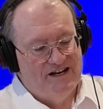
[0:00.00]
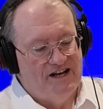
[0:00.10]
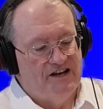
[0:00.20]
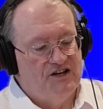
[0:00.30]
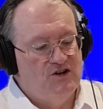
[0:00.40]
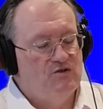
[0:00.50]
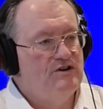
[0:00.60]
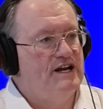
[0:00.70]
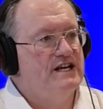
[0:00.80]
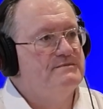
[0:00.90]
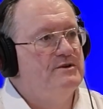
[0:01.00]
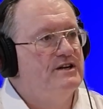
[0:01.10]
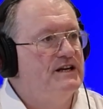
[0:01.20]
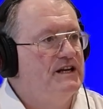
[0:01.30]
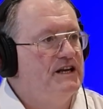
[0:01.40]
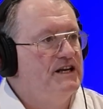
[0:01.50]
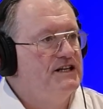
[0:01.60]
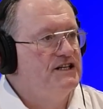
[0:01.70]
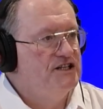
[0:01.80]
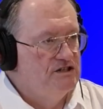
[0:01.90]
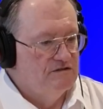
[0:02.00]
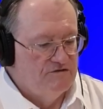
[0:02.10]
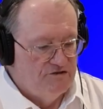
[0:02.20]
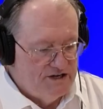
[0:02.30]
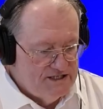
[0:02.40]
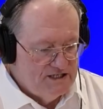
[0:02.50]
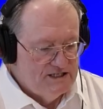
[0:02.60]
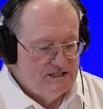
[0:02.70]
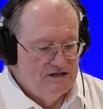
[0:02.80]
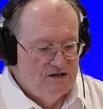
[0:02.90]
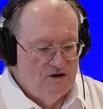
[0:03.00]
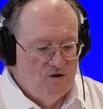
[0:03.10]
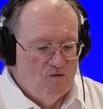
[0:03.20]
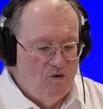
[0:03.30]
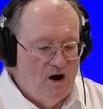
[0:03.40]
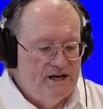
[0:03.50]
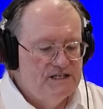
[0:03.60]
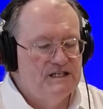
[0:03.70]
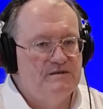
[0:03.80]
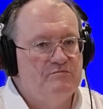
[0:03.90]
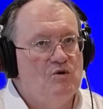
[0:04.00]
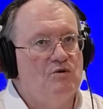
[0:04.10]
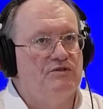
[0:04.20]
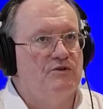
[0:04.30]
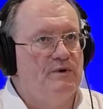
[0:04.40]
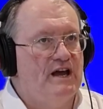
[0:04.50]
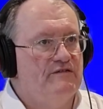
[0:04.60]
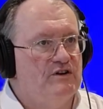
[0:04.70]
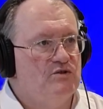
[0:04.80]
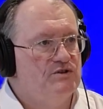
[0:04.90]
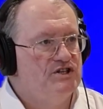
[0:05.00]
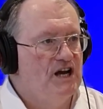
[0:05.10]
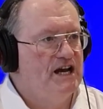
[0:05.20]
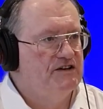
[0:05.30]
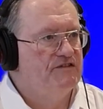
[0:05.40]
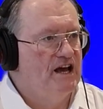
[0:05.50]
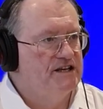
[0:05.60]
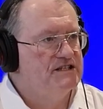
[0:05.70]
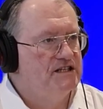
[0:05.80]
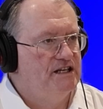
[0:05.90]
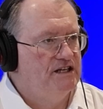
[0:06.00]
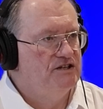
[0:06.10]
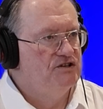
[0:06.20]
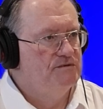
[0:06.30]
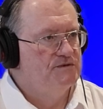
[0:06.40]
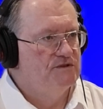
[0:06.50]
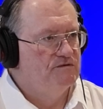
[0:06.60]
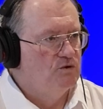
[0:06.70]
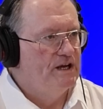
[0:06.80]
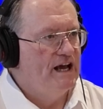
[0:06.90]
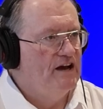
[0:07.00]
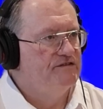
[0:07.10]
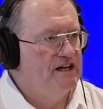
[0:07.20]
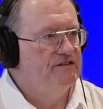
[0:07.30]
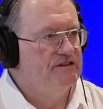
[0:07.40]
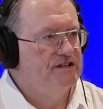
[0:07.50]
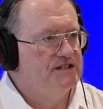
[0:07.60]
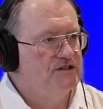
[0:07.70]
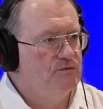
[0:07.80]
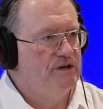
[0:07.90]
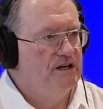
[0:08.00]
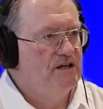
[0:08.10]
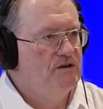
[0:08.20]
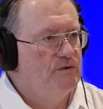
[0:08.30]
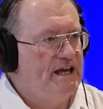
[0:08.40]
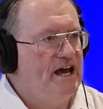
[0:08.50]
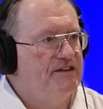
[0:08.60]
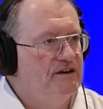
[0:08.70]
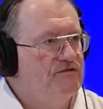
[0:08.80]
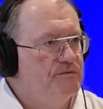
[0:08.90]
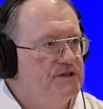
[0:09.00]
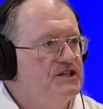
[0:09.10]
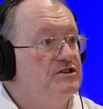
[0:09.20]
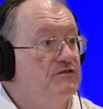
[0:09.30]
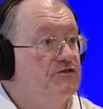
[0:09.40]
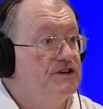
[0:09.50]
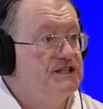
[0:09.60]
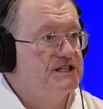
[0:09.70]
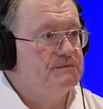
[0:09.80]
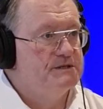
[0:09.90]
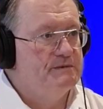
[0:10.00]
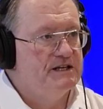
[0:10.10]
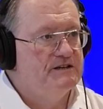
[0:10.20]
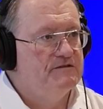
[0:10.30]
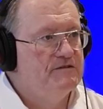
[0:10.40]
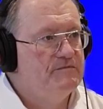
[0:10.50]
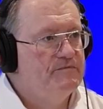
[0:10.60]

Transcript: Now, you're an expert in digital forensics. Why is it important that we have a good chain of custody in terms of looking after evidence that we gather from a digital forensics perspective?